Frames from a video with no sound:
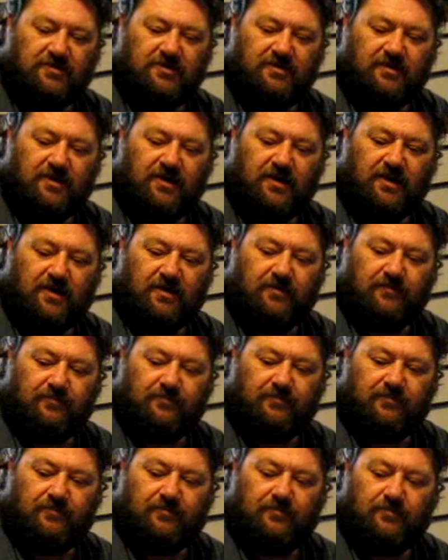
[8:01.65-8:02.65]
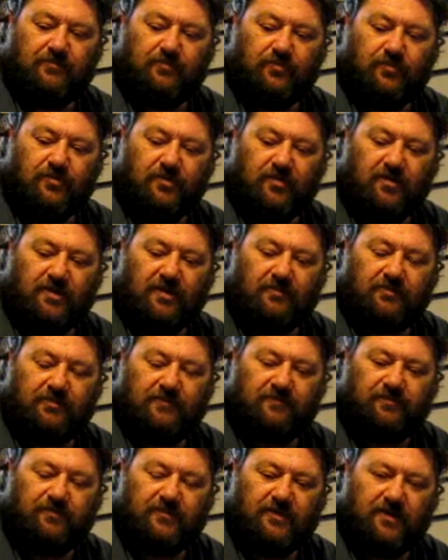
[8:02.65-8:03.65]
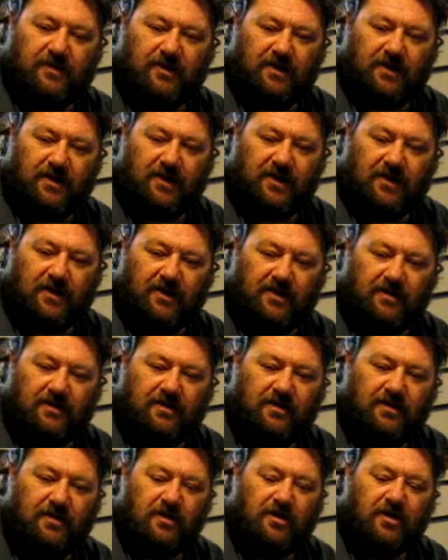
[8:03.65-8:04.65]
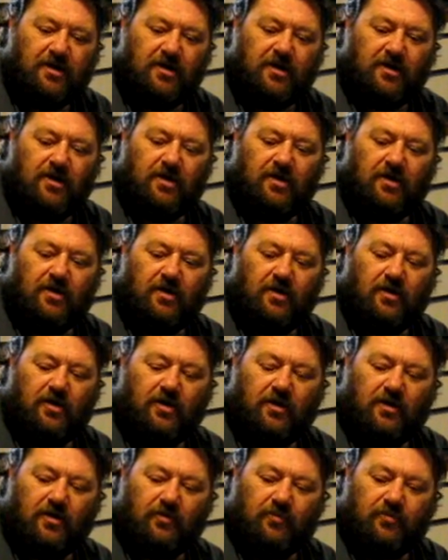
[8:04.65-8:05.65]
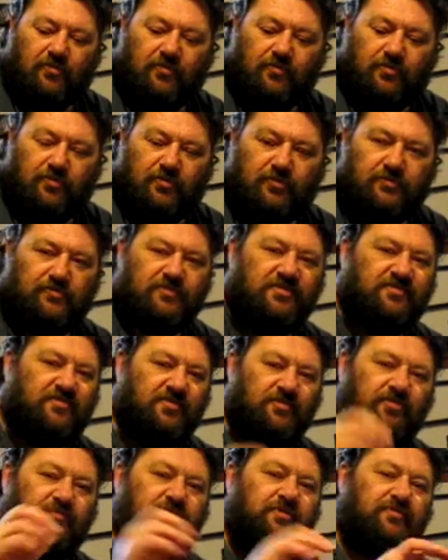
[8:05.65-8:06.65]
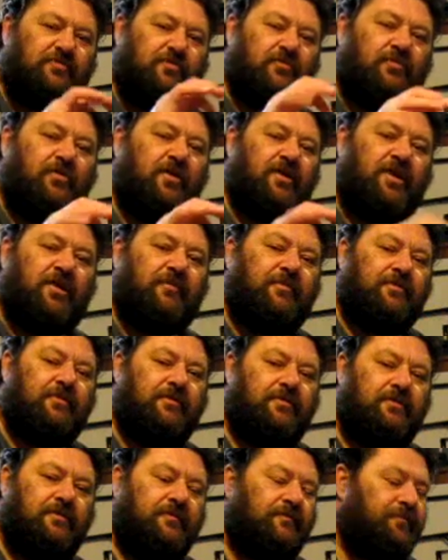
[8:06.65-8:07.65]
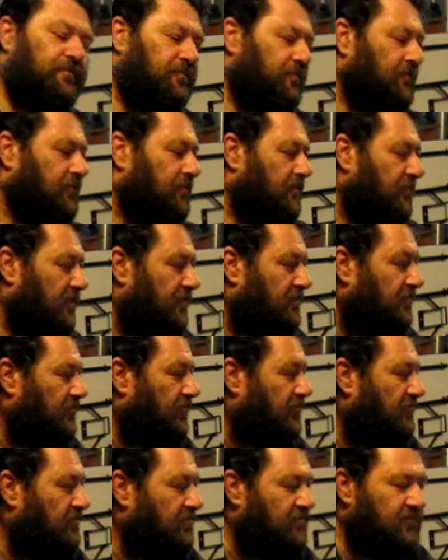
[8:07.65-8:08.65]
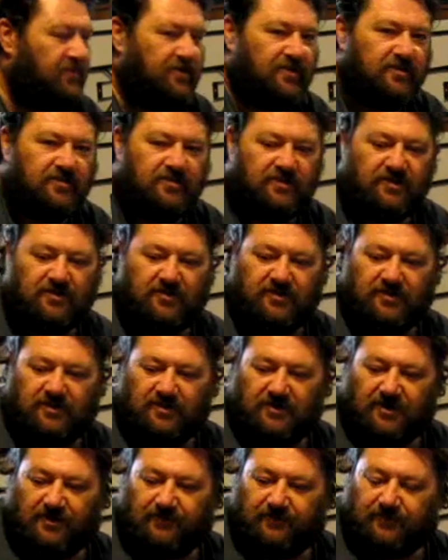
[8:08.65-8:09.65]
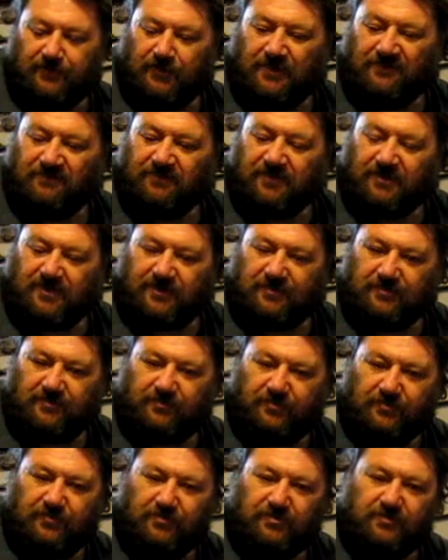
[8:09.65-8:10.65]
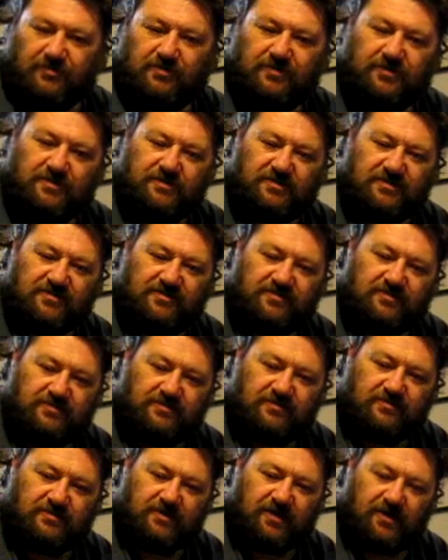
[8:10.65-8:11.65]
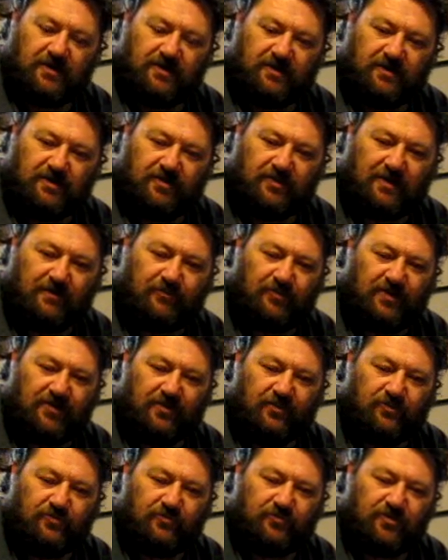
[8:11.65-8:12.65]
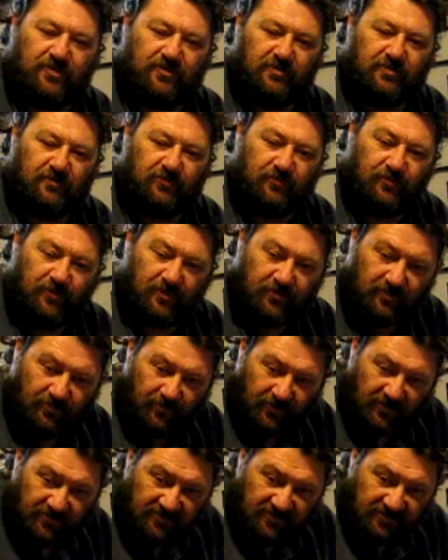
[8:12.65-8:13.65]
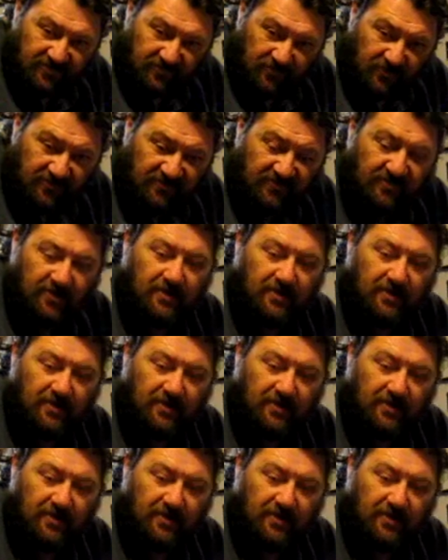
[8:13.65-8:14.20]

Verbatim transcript: um, boil up uh, I will put just a little bit of a write up at the bottom of it in, in the um, in the blurb just to uh, elaborate a little bit on what the process was.